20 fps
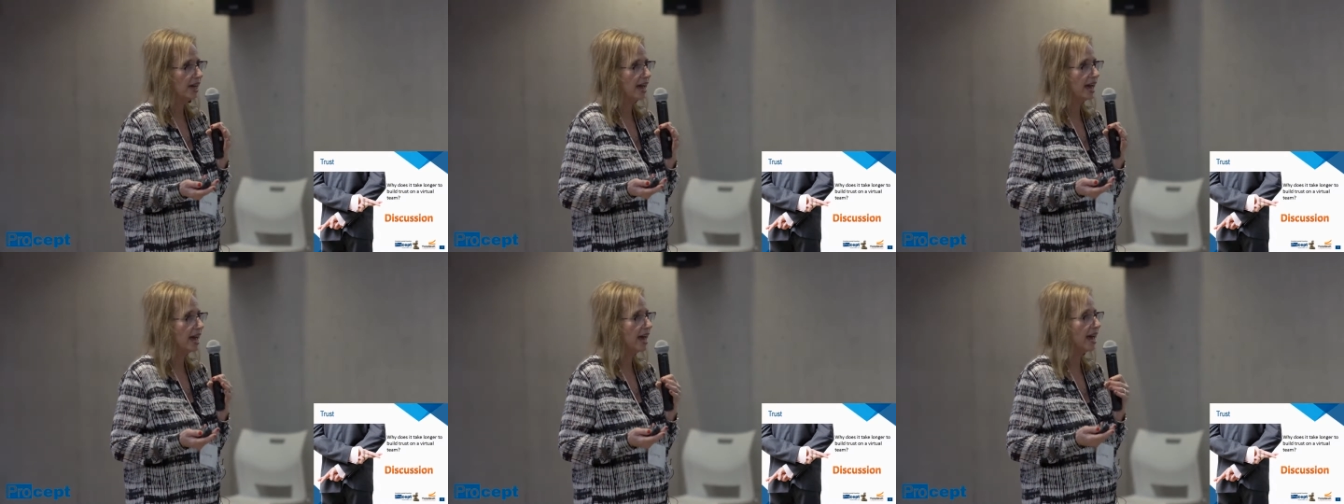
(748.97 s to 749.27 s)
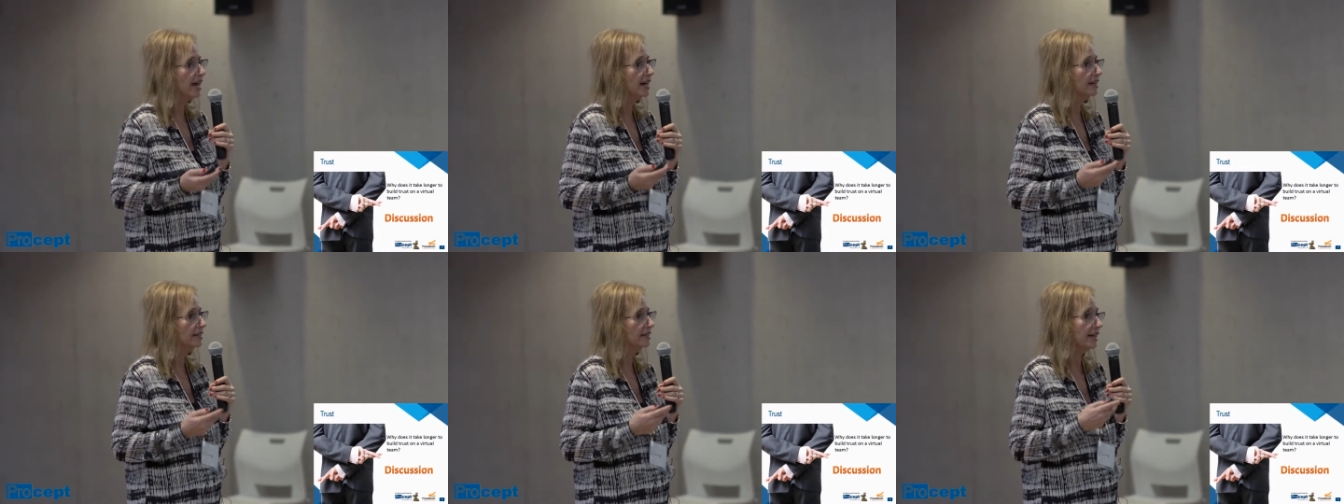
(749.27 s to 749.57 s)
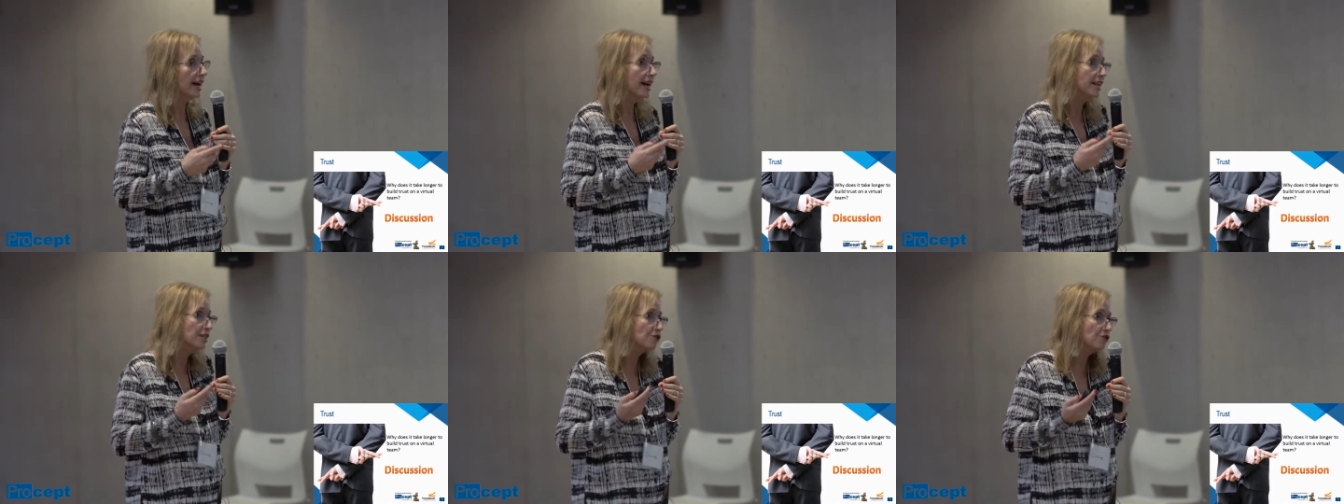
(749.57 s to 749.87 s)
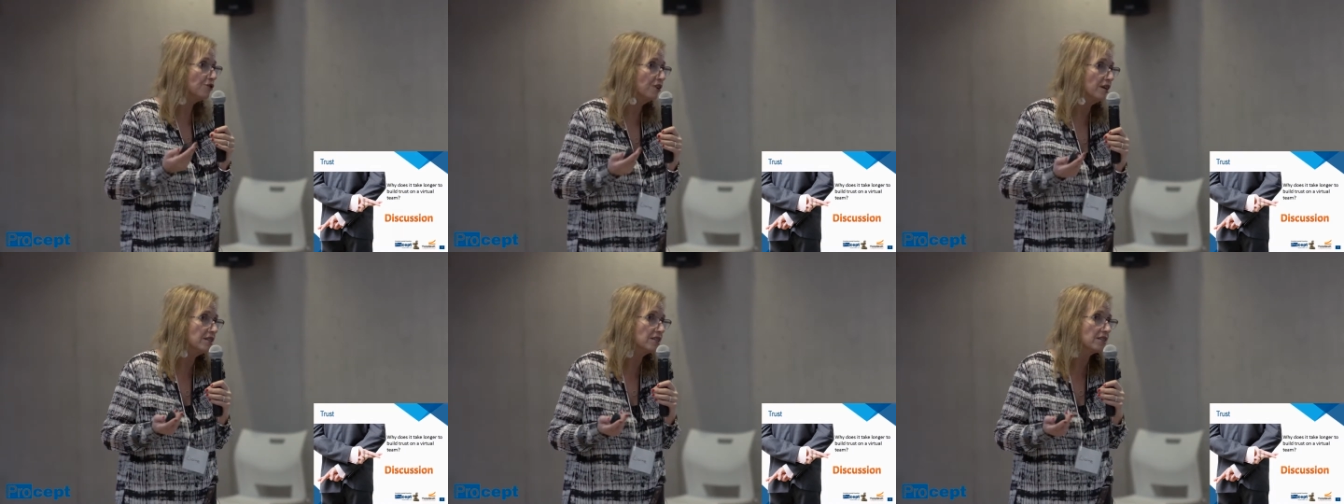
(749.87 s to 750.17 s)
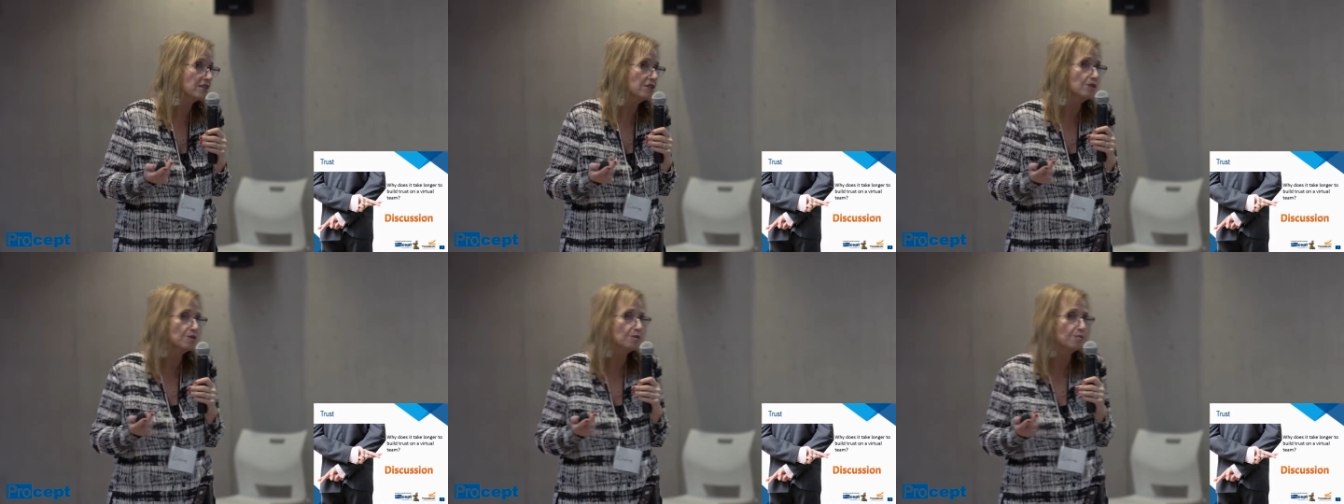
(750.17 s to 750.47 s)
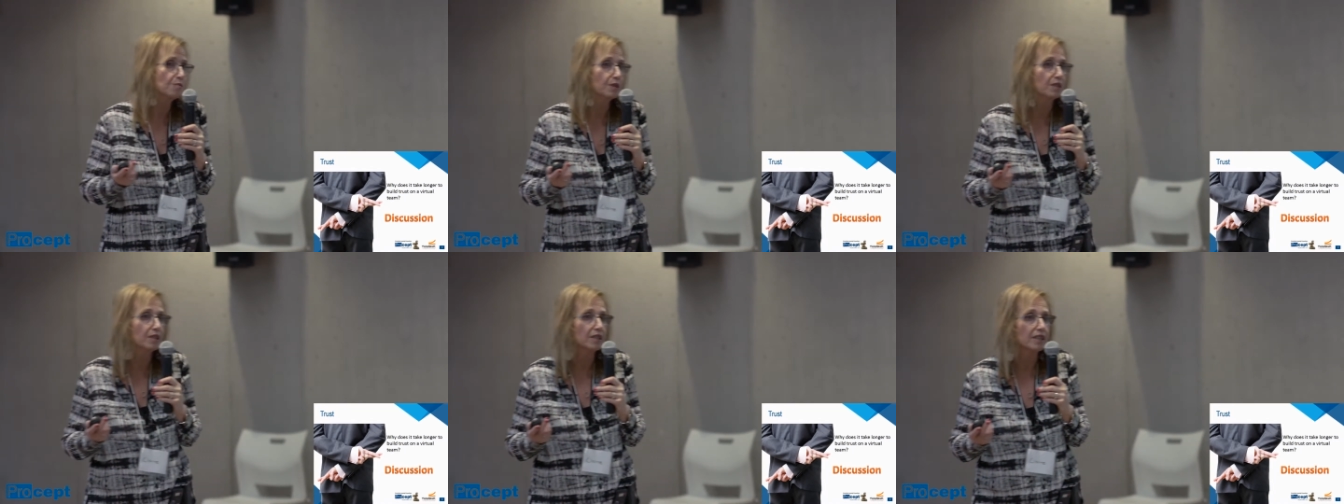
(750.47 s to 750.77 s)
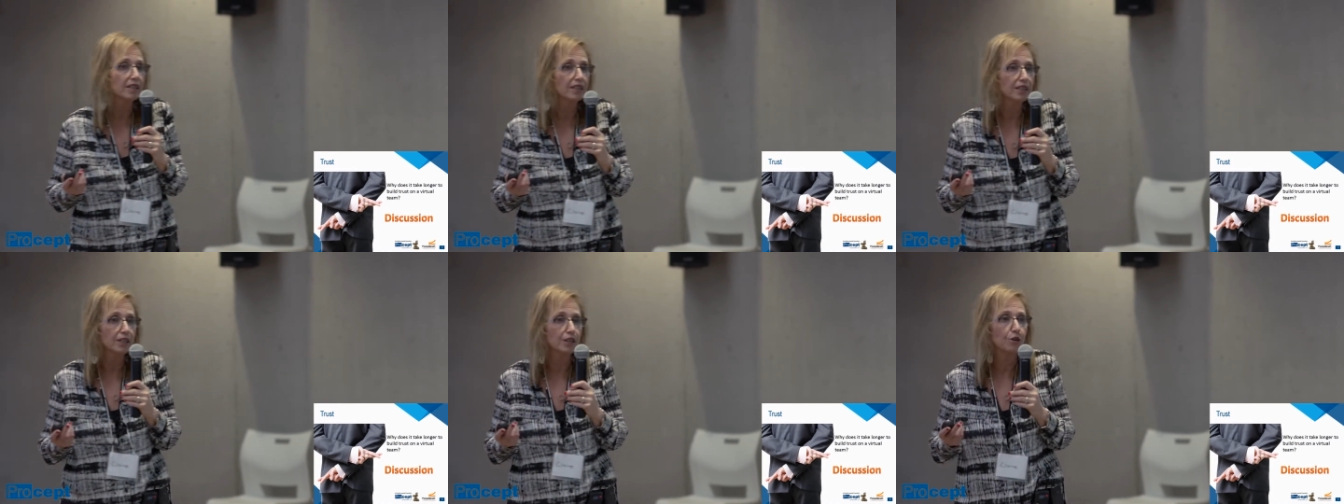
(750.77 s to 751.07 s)
And task trust is
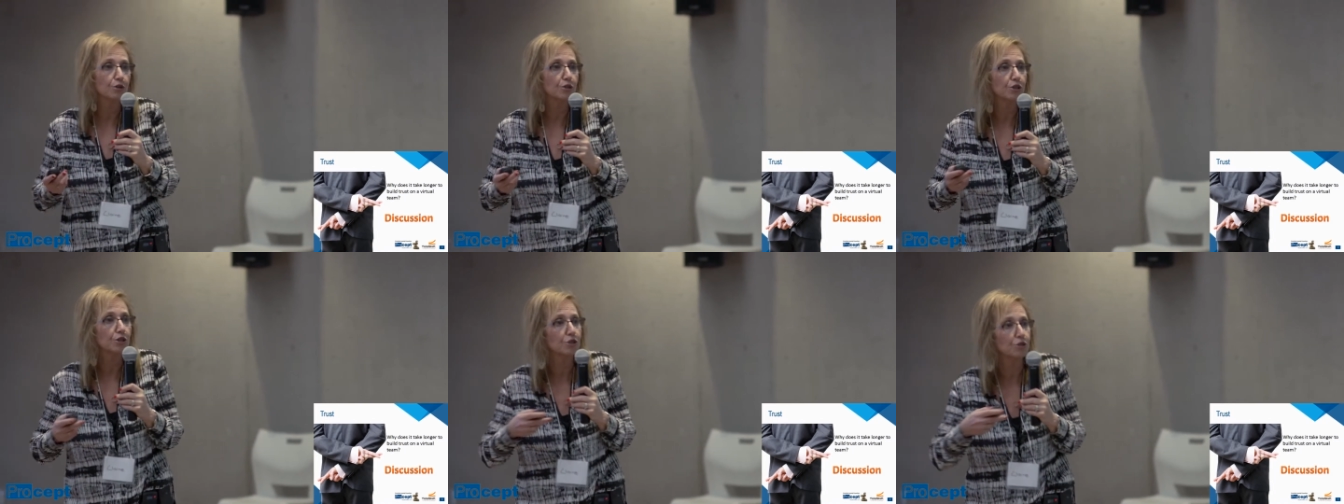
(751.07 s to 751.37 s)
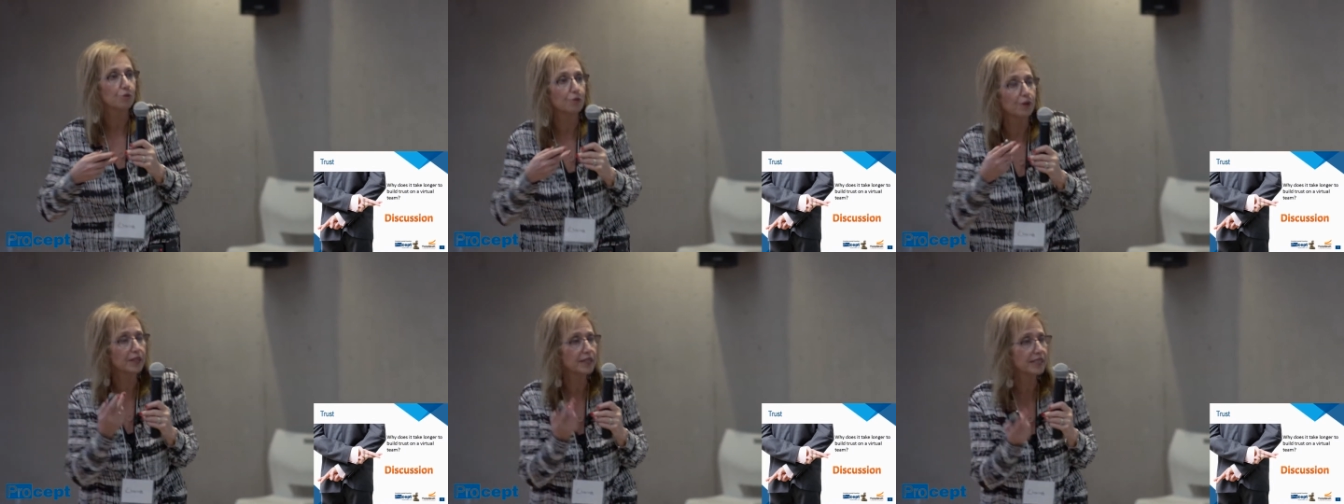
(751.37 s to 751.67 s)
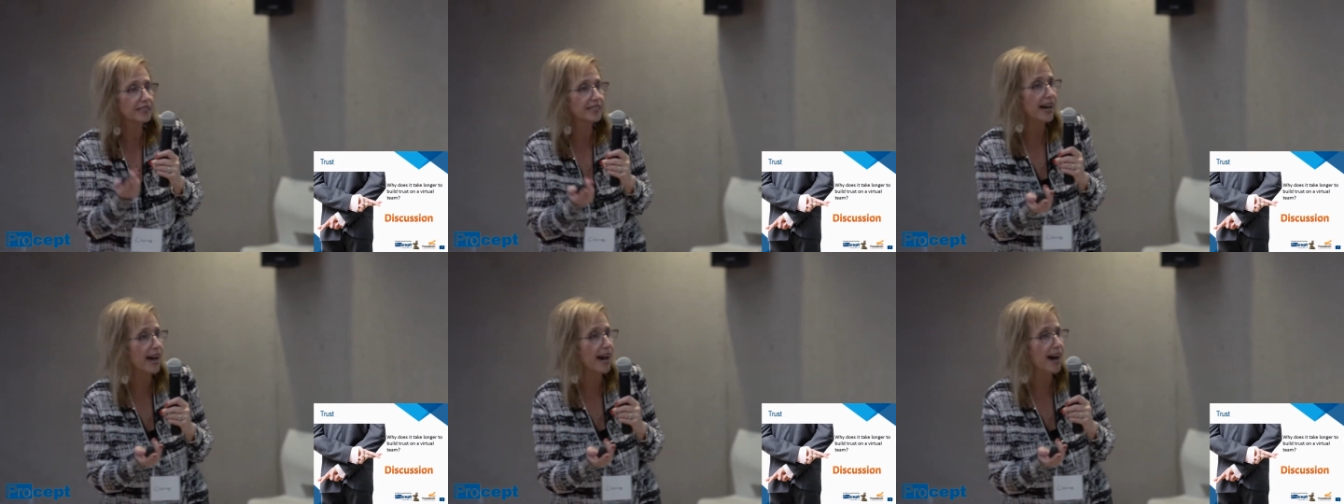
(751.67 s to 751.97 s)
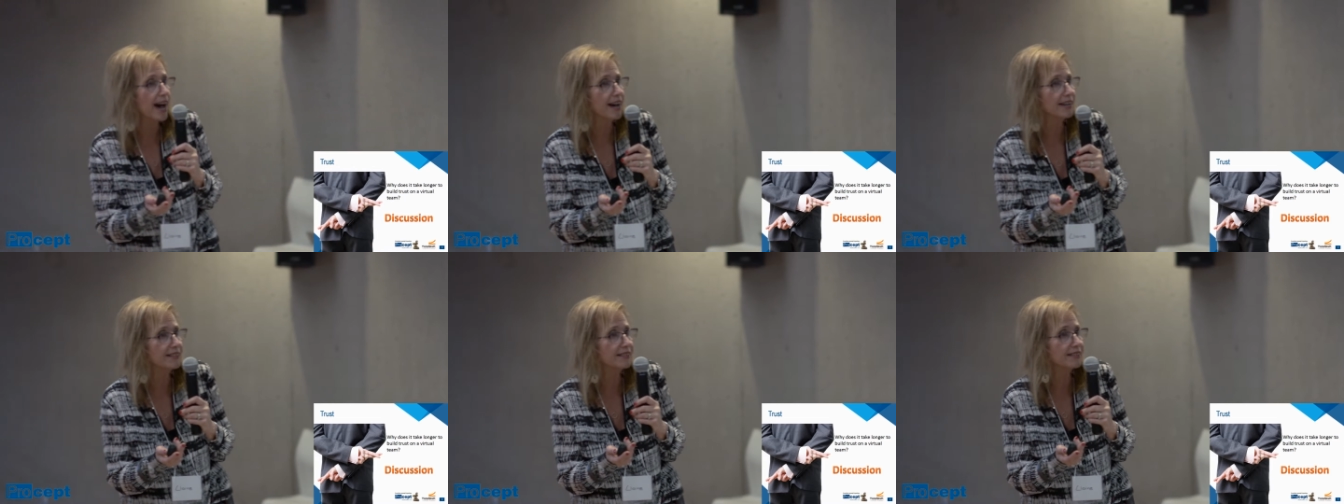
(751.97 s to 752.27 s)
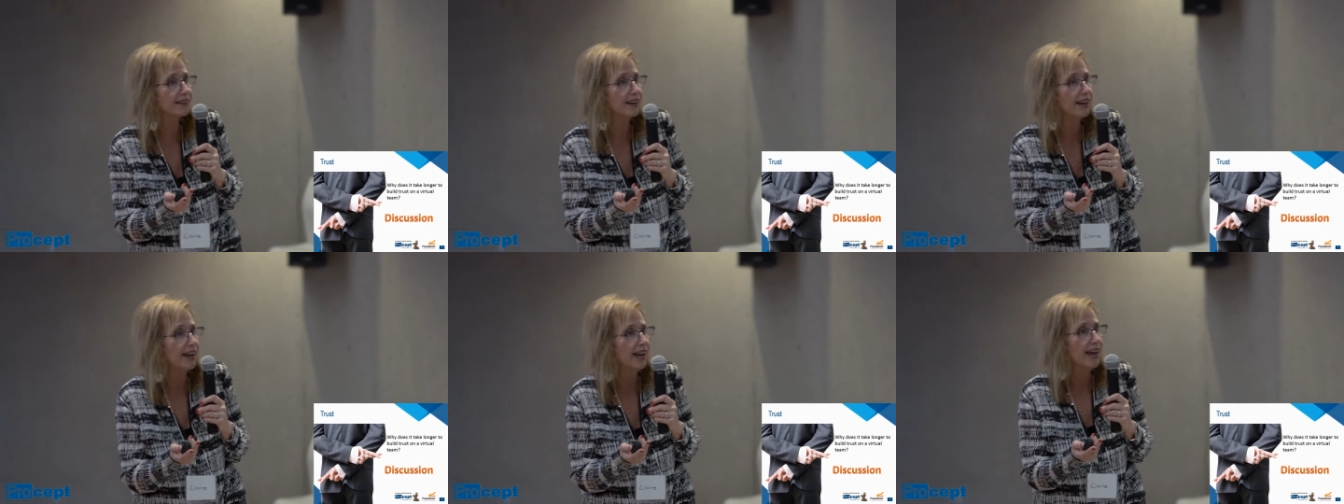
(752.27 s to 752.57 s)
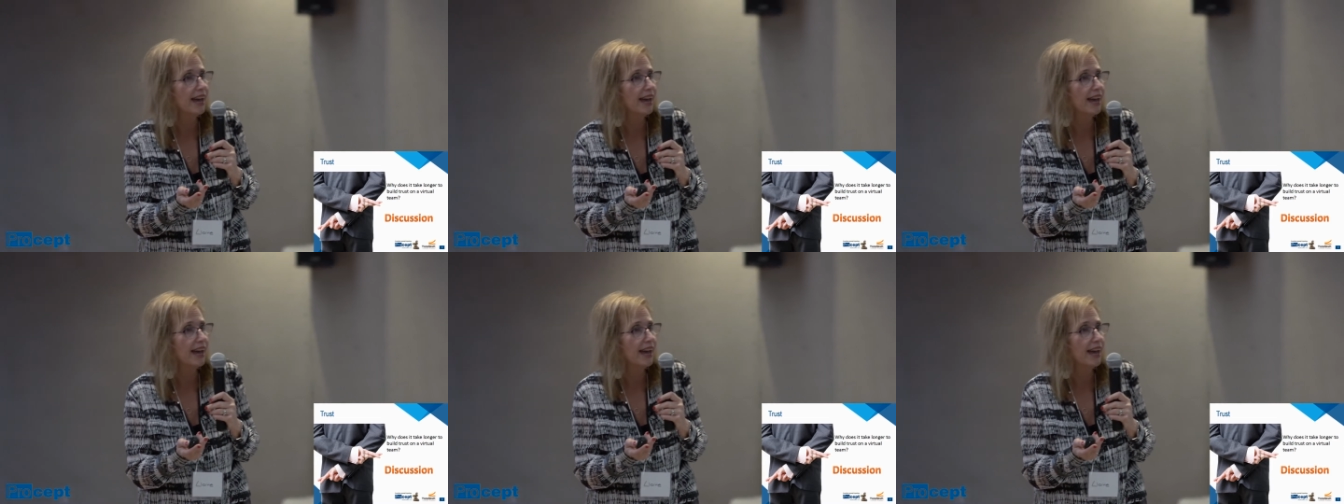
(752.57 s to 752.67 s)
really, you know, you're doing the task